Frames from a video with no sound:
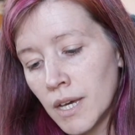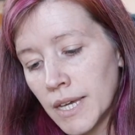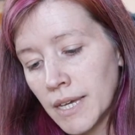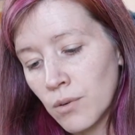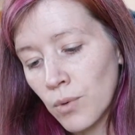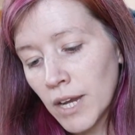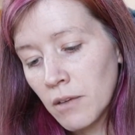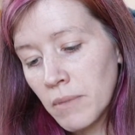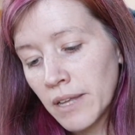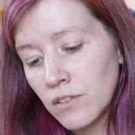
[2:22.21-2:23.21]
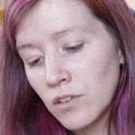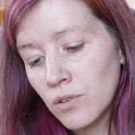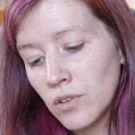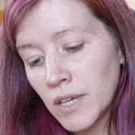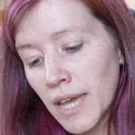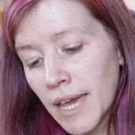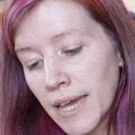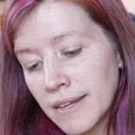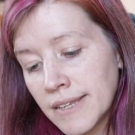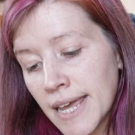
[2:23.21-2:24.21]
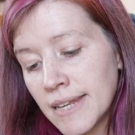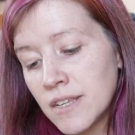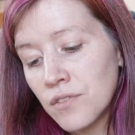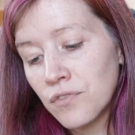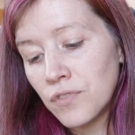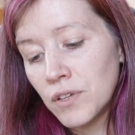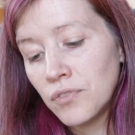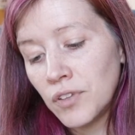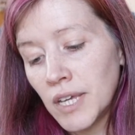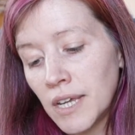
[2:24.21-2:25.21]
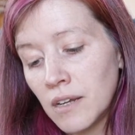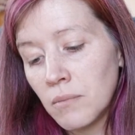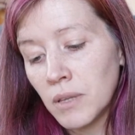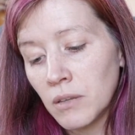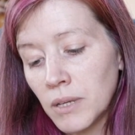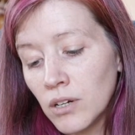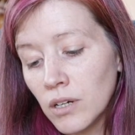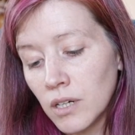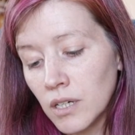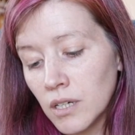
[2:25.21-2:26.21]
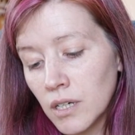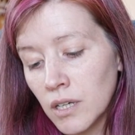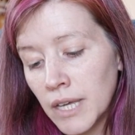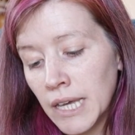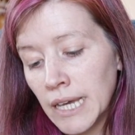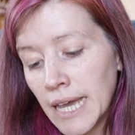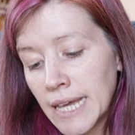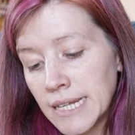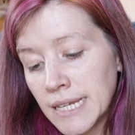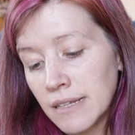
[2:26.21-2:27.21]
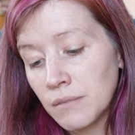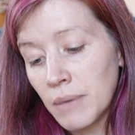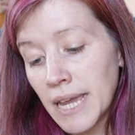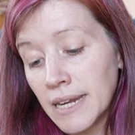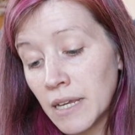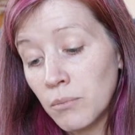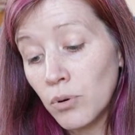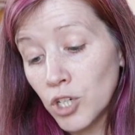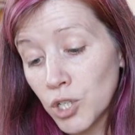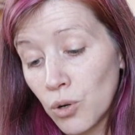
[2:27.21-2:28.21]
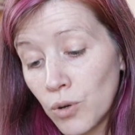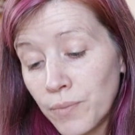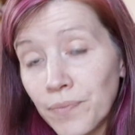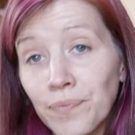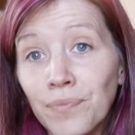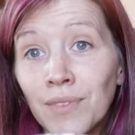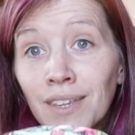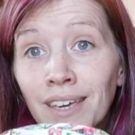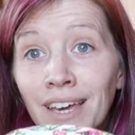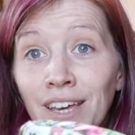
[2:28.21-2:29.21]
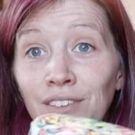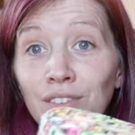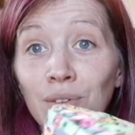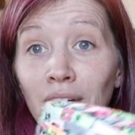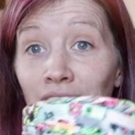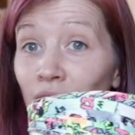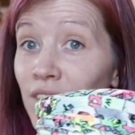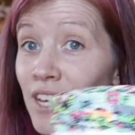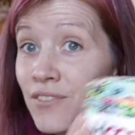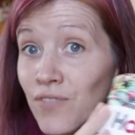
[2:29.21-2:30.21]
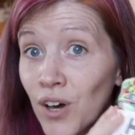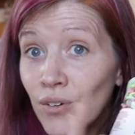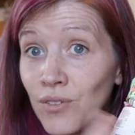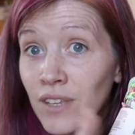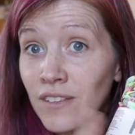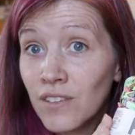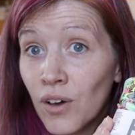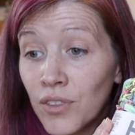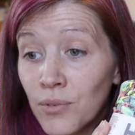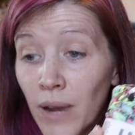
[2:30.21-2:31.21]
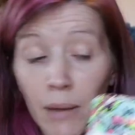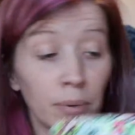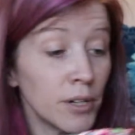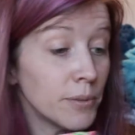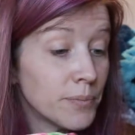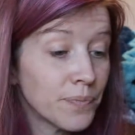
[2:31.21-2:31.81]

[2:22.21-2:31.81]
It recommends using a 10 to 15 millimeter hook, and it is made in Portugal. So that's all the info that's on the wrapper.